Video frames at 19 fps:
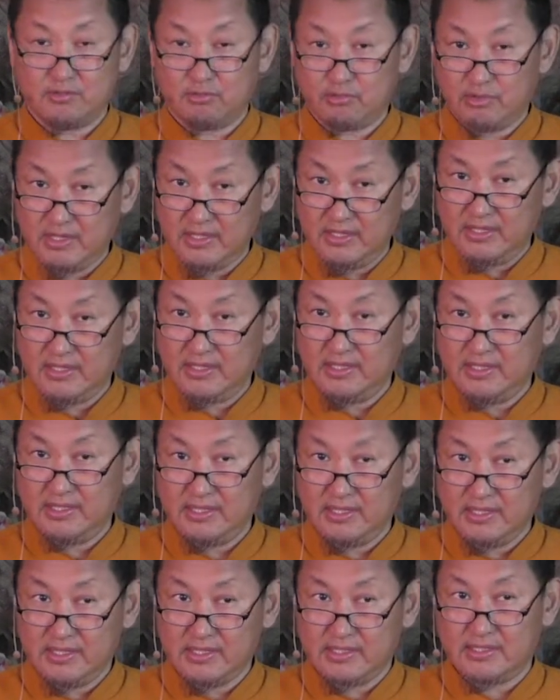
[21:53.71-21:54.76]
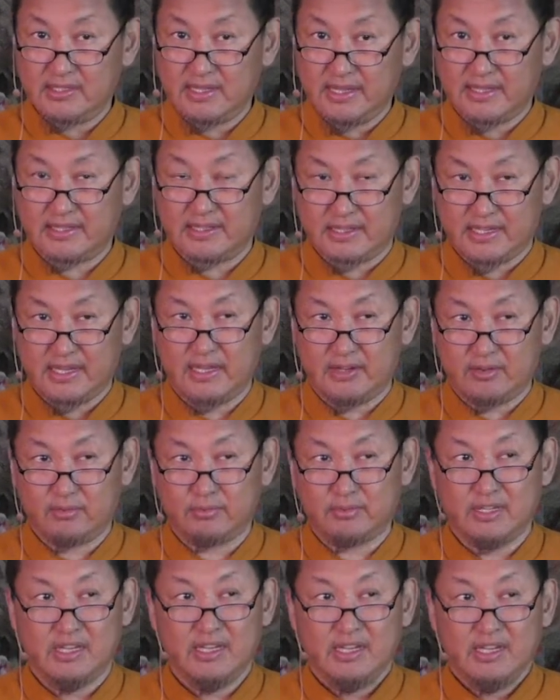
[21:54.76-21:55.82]
really is like kind
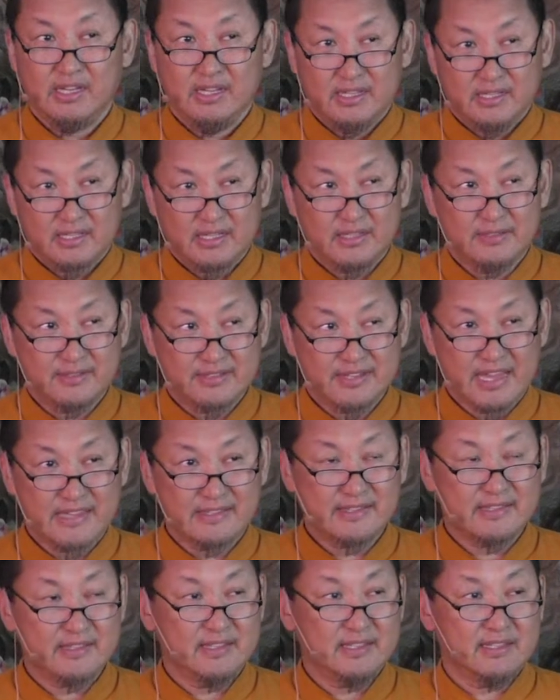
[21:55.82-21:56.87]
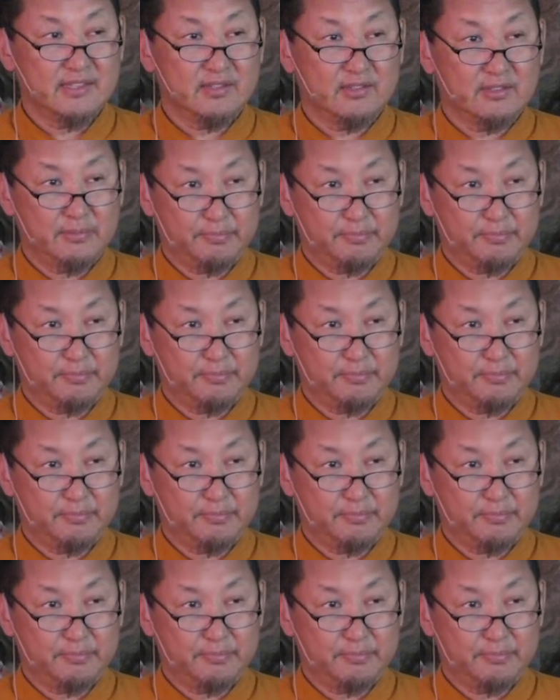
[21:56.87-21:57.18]
of condensedly,